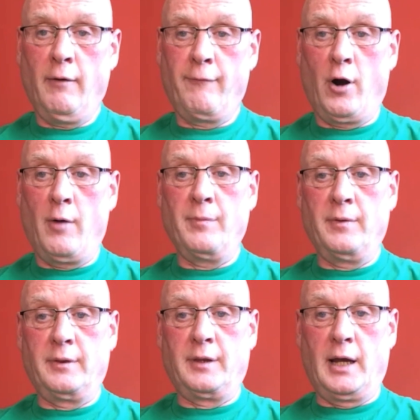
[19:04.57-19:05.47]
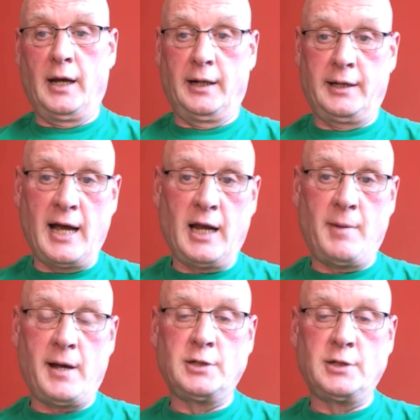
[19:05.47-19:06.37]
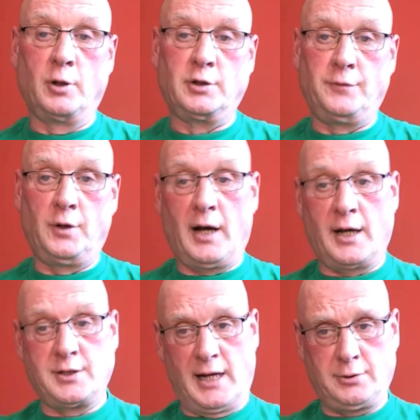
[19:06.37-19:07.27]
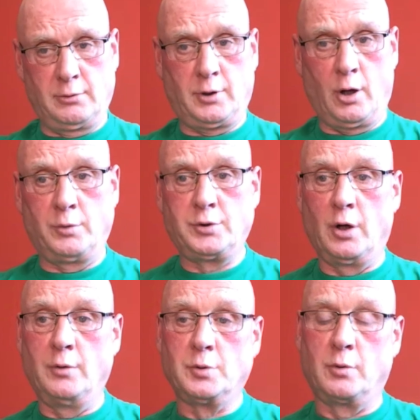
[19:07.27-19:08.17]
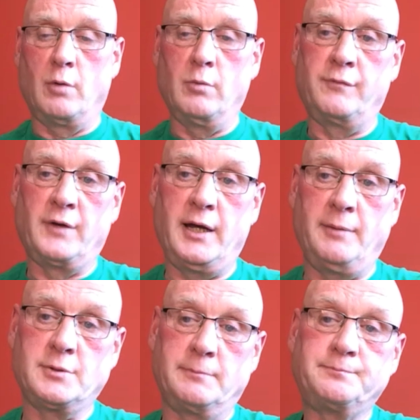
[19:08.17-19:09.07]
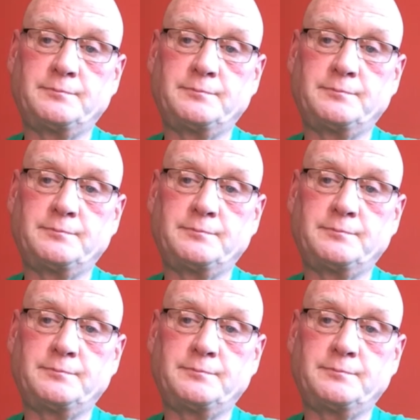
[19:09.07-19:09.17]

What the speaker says: from the Isle of Man's point of view, as a national coach going to Commonwealth Games,